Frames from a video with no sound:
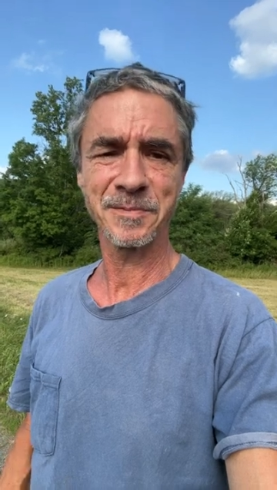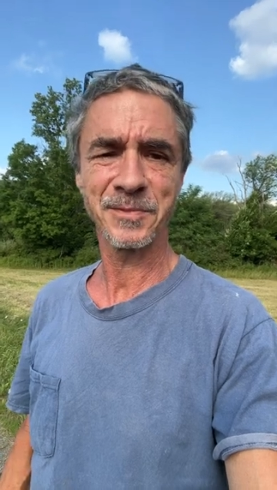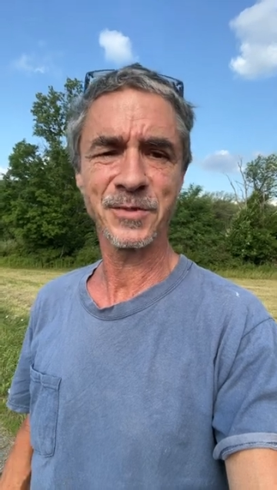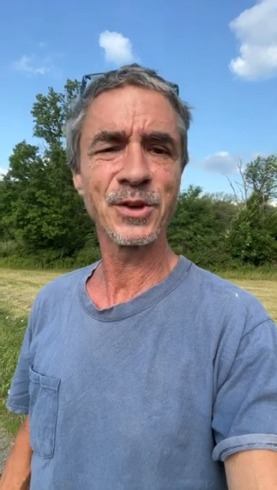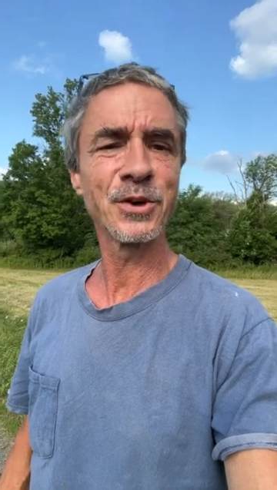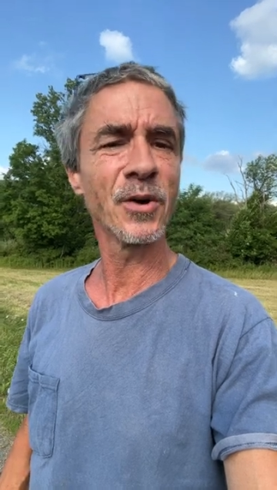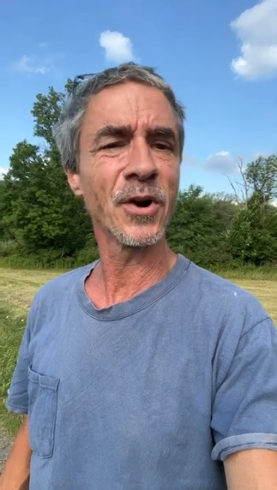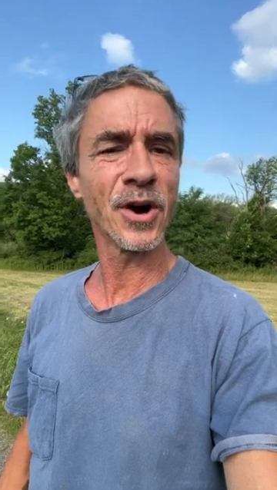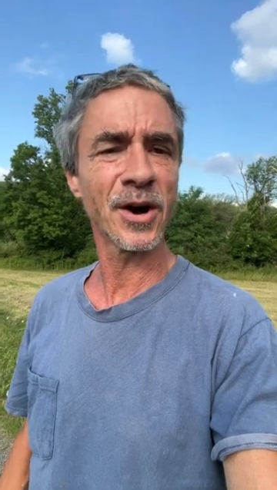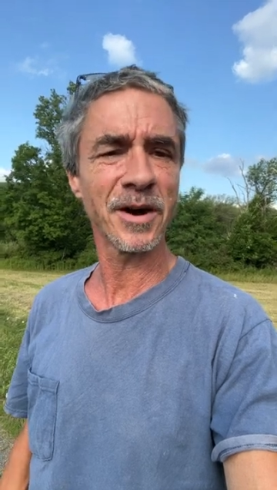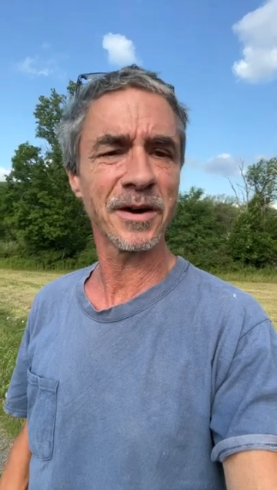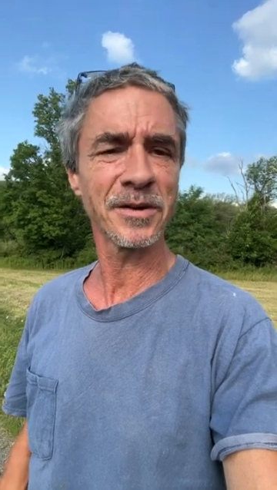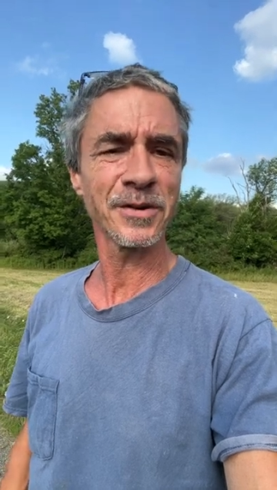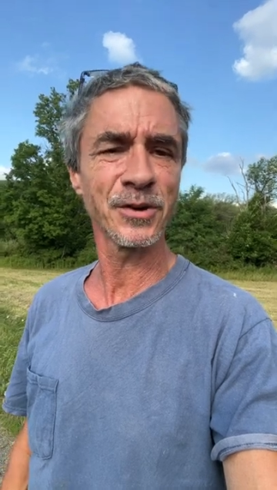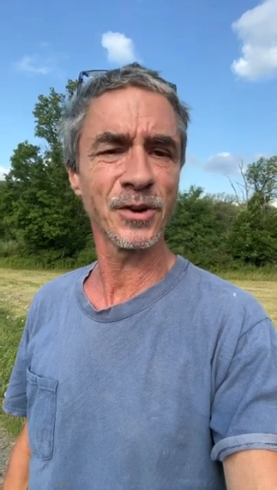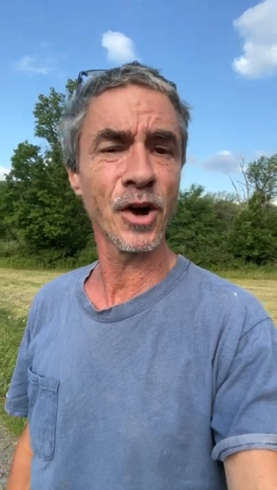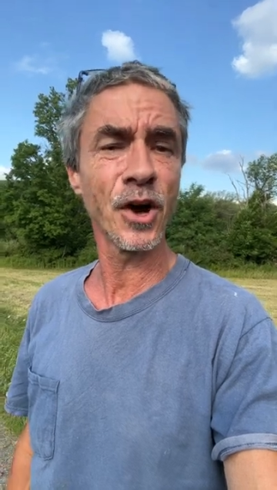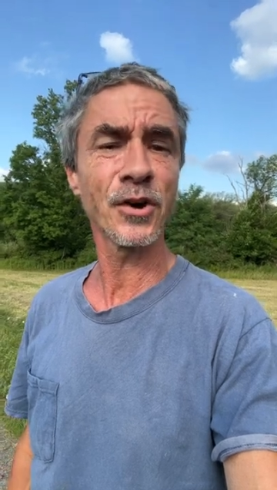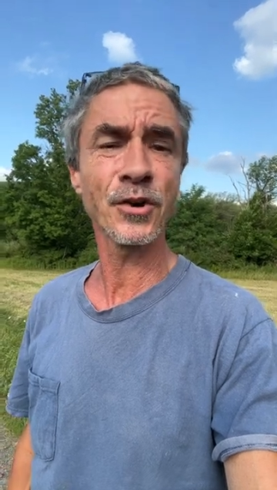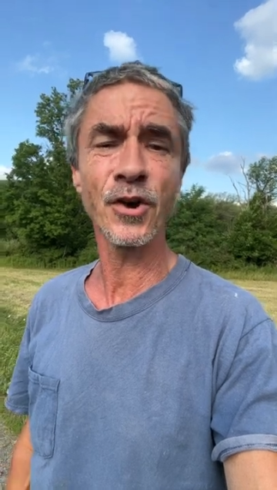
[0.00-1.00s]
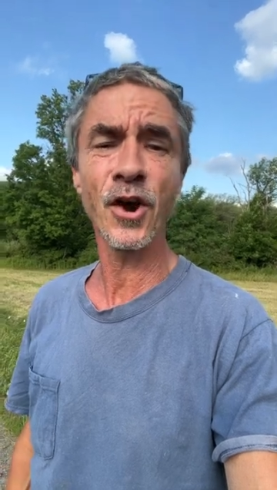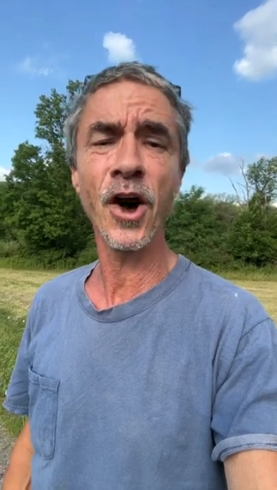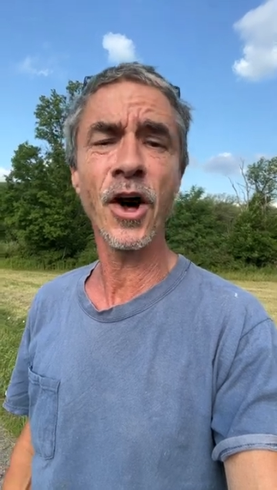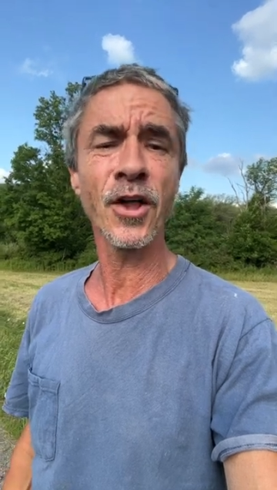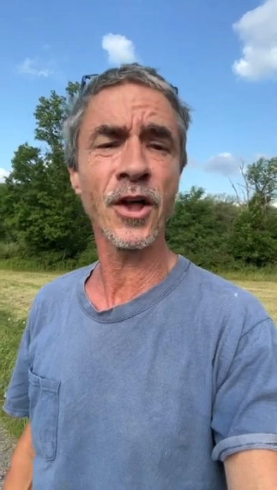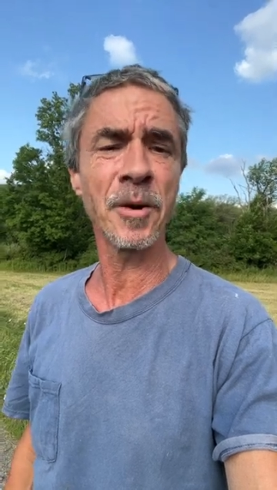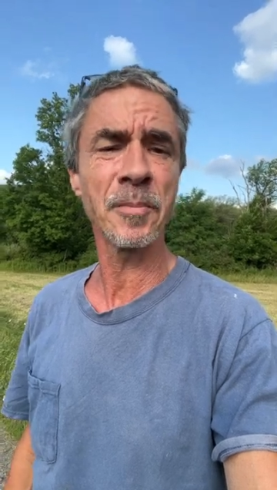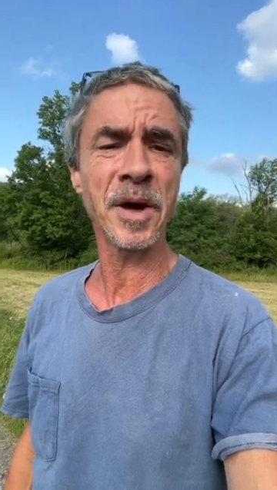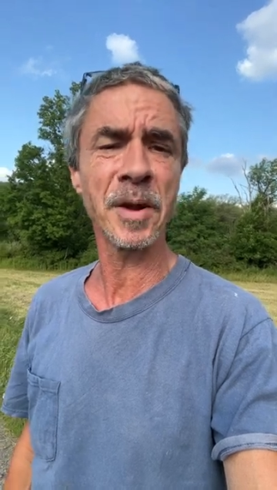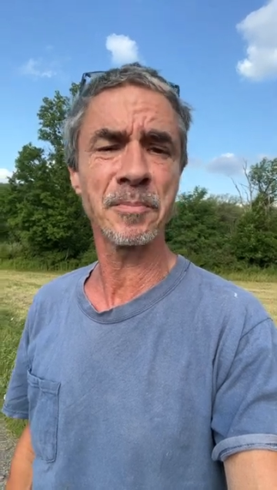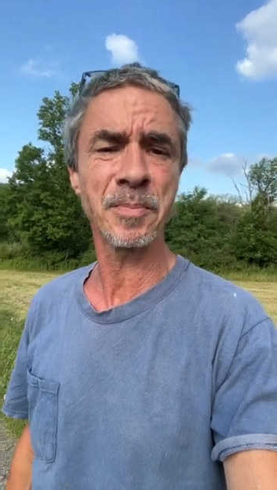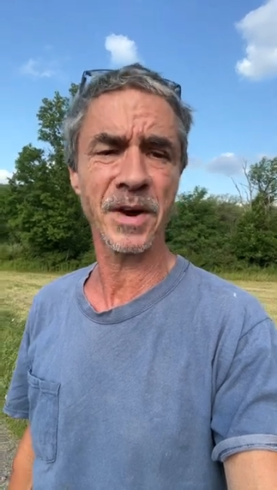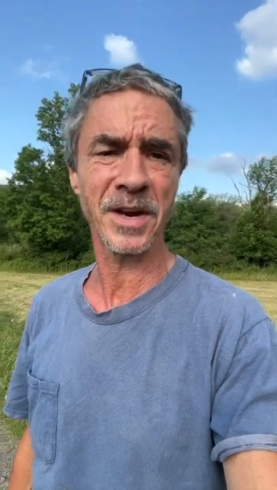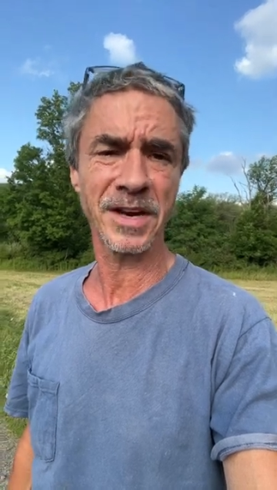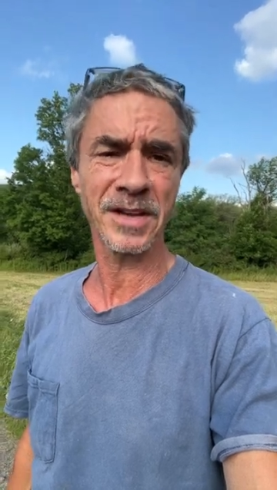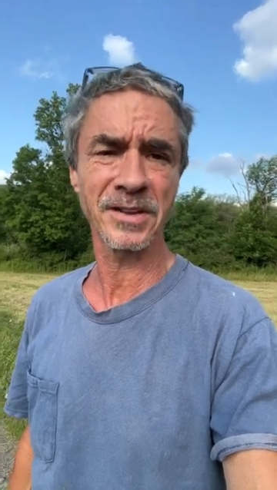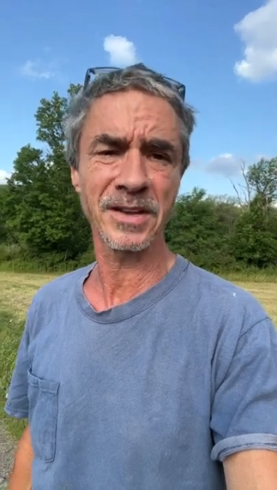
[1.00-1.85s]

You are. You're you're all on my buddy